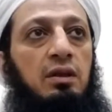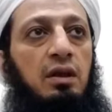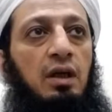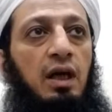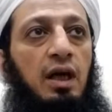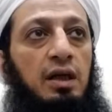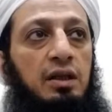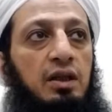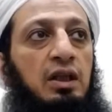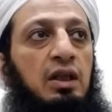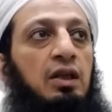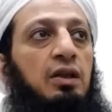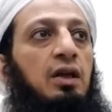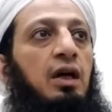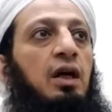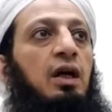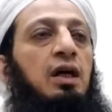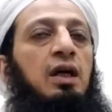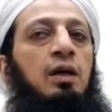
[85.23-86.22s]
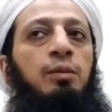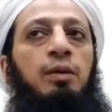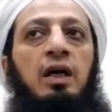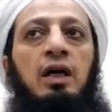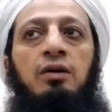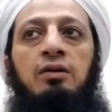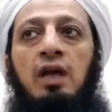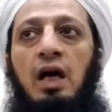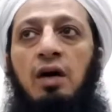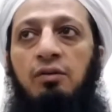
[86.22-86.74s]

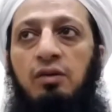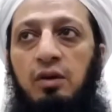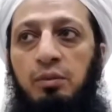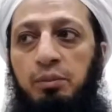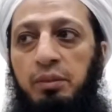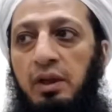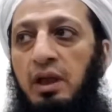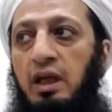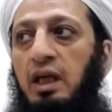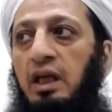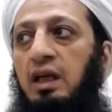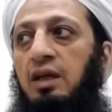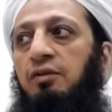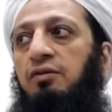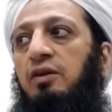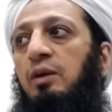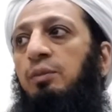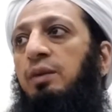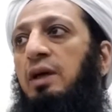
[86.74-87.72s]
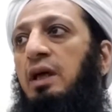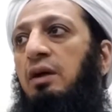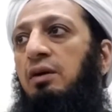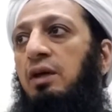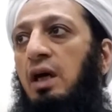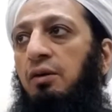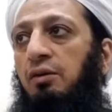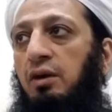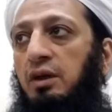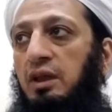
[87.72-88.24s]
about our belief, about
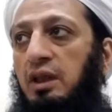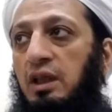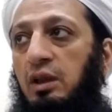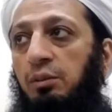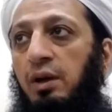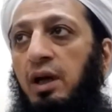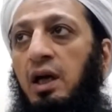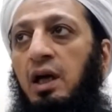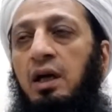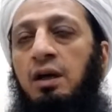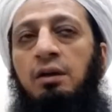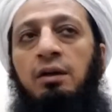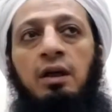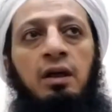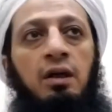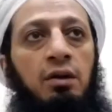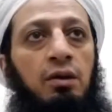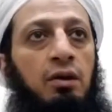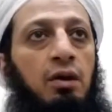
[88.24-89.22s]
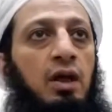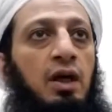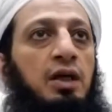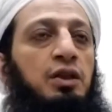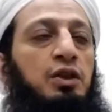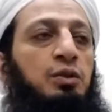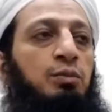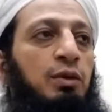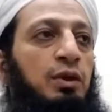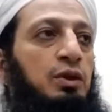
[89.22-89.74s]
our iman in Allah and
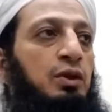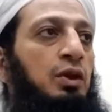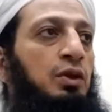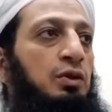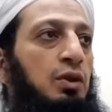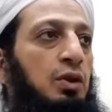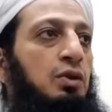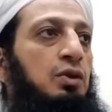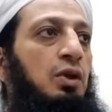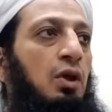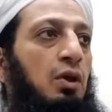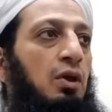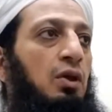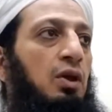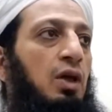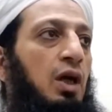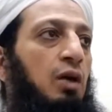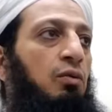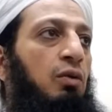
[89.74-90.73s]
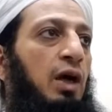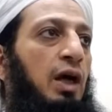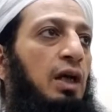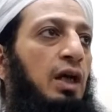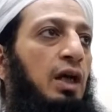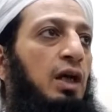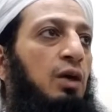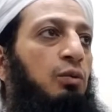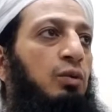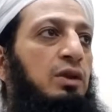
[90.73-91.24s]
His Messenger sallallahu
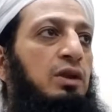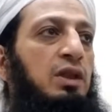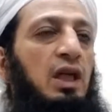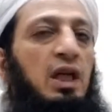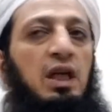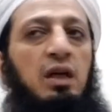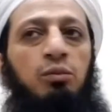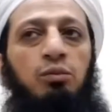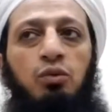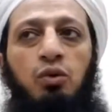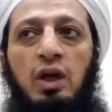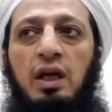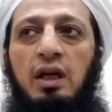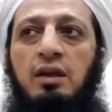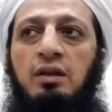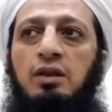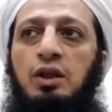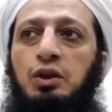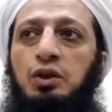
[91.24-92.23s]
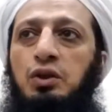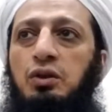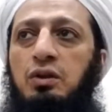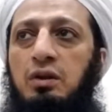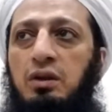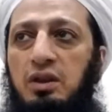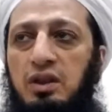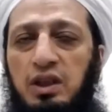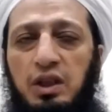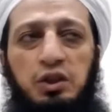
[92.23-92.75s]
alaihi wasallam, we can
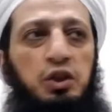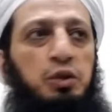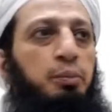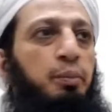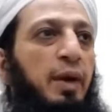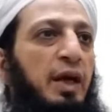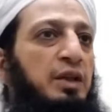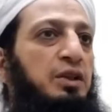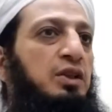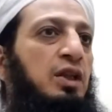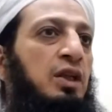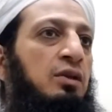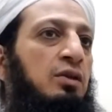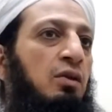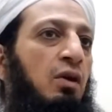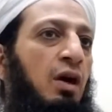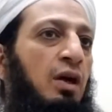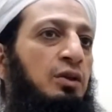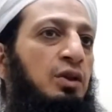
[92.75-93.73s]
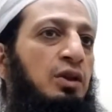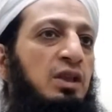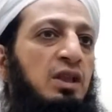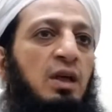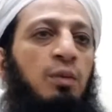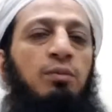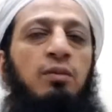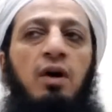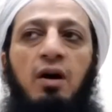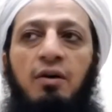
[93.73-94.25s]
just touch bases on
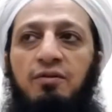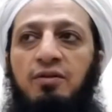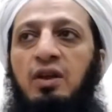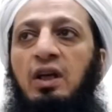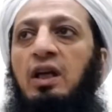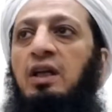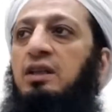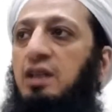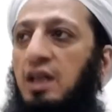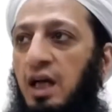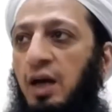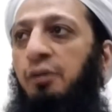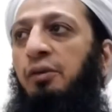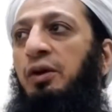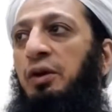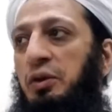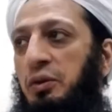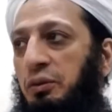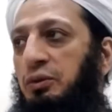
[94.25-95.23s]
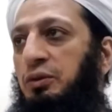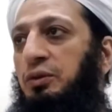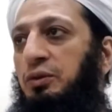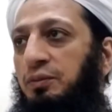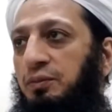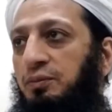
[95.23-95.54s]
some of these avenues.